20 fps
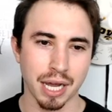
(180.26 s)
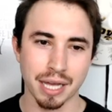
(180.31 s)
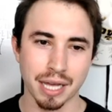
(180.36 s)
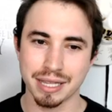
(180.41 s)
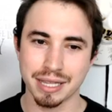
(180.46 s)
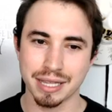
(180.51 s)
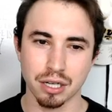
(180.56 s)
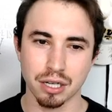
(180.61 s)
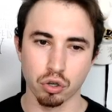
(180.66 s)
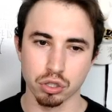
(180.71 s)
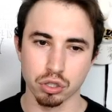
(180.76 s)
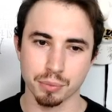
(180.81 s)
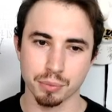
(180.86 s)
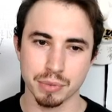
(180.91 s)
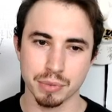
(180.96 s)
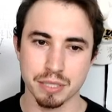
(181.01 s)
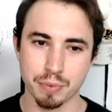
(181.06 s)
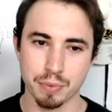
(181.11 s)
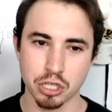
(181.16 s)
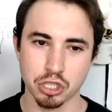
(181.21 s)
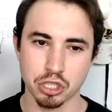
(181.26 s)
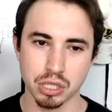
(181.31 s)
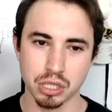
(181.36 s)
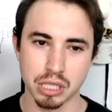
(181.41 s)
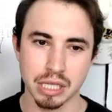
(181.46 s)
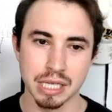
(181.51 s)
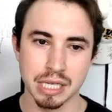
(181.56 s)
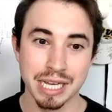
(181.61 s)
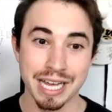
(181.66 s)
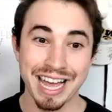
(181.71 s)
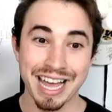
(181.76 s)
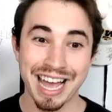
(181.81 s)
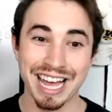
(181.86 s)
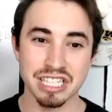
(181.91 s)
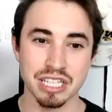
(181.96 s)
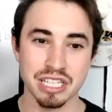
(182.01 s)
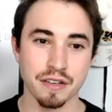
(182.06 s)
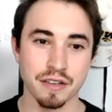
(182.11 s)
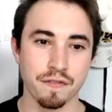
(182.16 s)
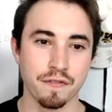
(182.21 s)
think ultimately Spencer Lee
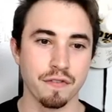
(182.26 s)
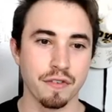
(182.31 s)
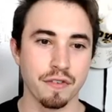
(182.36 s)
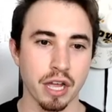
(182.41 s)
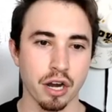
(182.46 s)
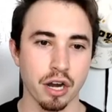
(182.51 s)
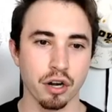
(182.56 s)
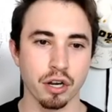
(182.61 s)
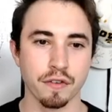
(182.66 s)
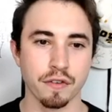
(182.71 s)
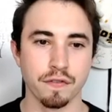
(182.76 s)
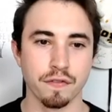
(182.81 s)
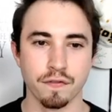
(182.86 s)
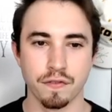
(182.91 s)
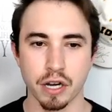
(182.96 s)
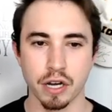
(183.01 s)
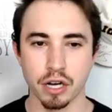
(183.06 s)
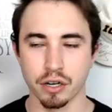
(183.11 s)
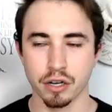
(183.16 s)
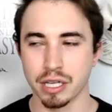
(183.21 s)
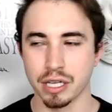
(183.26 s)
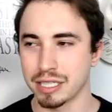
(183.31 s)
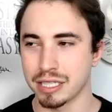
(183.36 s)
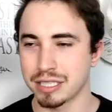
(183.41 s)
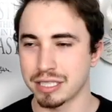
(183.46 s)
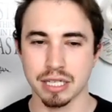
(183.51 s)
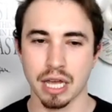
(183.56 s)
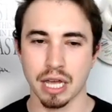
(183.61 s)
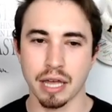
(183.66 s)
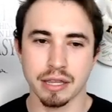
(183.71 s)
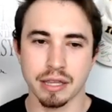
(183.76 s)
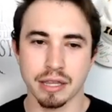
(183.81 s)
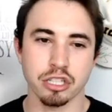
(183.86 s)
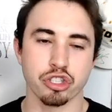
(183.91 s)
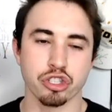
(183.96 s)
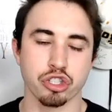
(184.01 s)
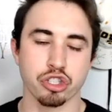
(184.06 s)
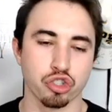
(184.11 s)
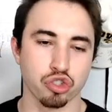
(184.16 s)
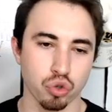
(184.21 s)
has a very, very, it's I think it's
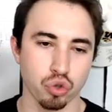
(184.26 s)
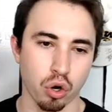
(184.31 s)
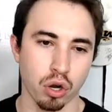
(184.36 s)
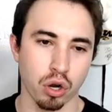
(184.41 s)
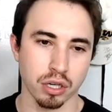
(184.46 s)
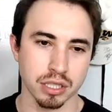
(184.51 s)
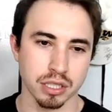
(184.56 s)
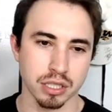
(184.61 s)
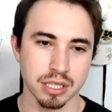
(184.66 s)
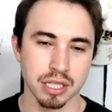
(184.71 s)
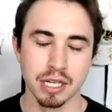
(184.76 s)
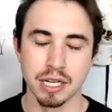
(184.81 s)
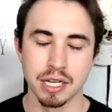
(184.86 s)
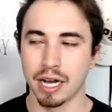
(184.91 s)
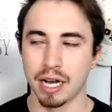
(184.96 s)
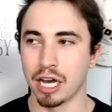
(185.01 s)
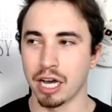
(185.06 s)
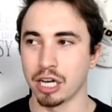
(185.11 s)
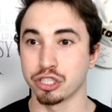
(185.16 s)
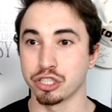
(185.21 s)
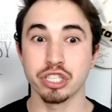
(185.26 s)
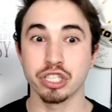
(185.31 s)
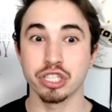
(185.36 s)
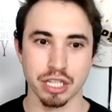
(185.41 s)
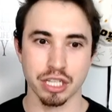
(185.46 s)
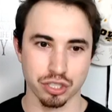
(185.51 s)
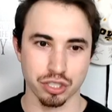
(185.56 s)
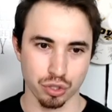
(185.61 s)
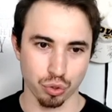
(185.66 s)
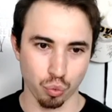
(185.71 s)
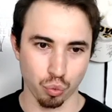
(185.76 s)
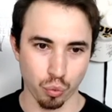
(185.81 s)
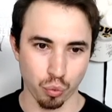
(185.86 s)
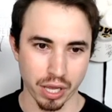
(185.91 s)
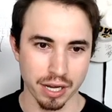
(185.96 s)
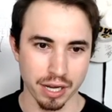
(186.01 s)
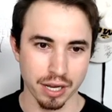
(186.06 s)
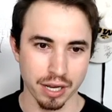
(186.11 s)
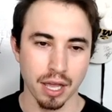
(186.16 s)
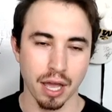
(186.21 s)
his strongest uh, chance to
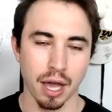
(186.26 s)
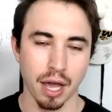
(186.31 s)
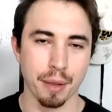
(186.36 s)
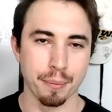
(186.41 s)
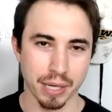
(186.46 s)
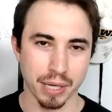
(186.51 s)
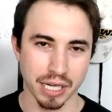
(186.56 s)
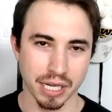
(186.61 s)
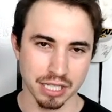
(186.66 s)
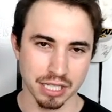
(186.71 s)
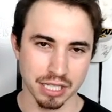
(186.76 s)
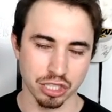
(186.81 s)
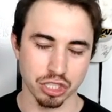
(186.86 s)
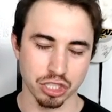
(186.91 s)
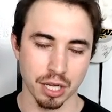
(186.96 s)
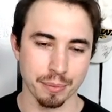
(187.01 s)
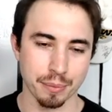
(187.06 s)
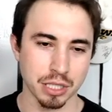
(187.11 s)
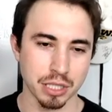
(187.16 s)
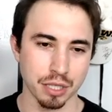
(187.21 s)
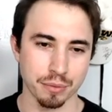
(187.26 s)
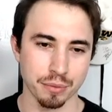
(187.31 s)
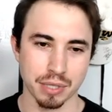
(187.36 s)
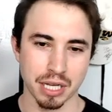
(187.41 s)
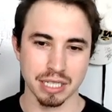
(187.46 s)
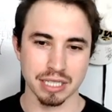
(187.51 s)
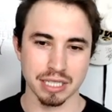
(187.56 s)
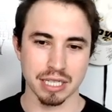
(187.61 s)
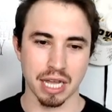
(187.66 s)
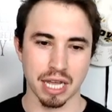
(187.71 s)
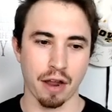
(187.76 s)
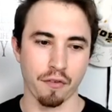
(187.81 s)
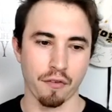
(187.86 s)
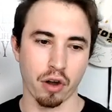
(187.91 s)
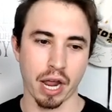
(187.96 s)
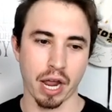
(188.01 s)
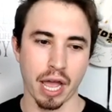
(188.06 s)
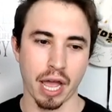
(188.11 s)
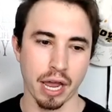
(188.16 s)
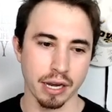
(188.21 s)
win a Big Ten championship that he's ever
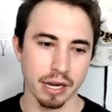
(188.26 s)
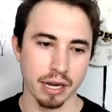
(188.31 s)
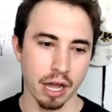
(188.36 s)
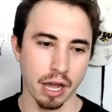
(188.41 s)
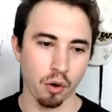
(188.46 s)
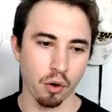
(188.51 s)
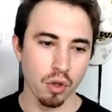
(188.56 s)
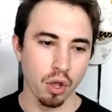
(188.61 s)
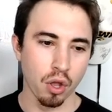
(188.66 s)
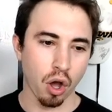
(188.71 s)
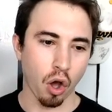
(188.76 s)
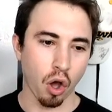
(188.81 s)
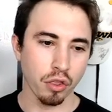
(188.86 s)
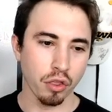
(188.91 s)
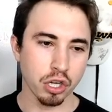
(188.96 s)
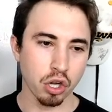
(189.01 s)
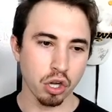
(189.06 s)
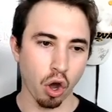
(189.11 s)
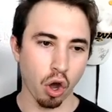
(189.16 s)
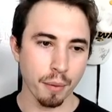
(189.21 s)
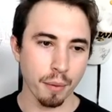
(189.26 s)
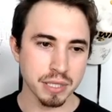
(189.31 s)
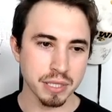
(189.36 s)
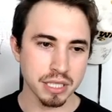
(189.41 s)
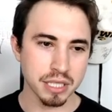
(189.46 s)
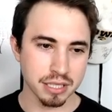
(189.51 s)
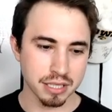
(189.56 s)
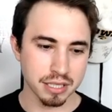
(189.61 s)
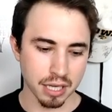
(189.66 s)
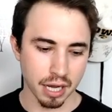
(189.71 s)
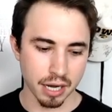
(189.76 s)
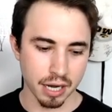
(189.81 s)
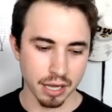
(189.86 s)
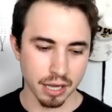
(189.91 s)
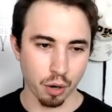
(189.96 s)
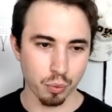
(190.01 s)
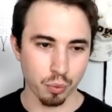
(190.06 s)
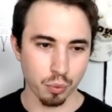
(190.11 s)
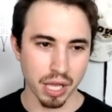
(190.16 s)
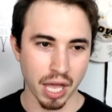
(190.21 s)
had. Now, on the opposite side of
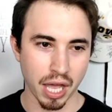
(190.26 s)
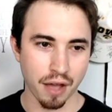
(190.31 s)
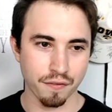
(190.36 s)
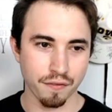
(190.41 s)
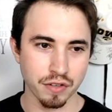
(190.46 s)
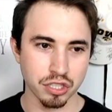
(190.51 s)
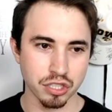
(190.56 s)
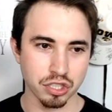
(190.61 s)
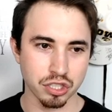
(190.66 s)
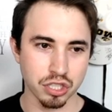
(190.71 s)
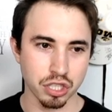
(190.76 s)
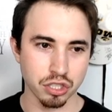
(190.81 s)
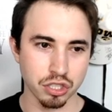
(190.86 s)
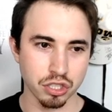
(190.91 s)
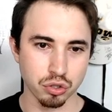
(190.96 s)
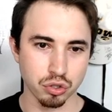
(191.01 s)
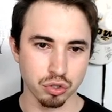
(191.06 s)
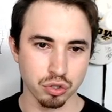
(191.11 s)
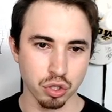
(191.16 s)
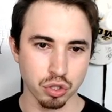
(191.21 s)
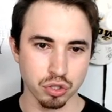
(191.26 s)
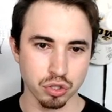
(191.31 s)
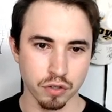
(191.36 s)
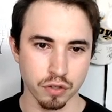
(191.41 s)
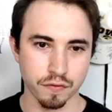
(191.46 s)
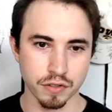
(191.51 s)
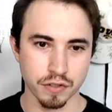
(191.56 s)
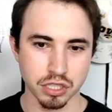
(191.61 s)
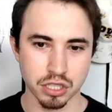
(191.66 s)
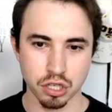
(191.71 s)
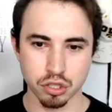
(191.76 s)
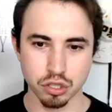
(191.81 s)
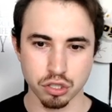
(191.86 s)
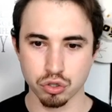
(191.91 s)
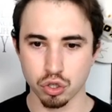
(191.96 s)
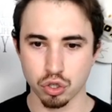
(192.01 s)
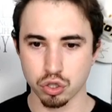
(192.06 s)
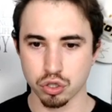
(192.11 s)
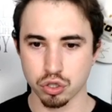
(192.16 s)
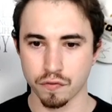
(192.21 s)
that, we have Vincenzo Joseph. Vincenzo
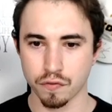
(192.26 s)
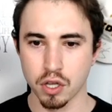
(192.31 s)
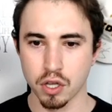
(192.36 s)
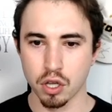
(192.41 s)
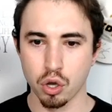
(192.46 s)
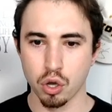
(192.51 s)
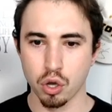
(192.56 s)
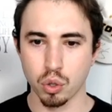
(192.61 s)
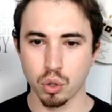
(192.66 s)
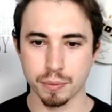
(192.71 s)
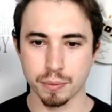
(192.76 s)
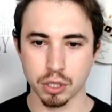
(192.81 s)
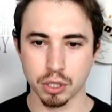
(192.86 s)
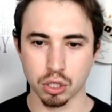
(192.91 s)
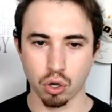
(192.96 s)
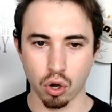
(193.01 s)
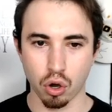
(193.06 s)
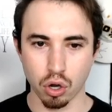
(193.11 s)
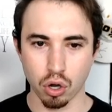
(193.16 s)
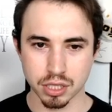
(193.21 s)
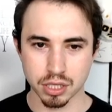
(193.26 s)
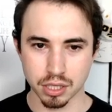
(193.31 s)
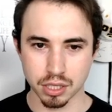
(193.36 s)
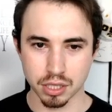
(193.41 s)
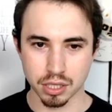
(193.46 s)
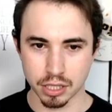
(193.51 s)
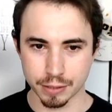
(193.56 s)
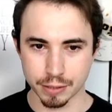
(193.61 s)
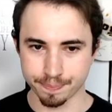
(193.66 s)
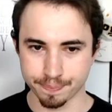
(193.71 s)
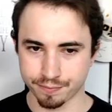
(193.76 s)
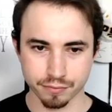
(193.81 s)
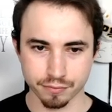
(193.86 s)
Joseph, who has been constantly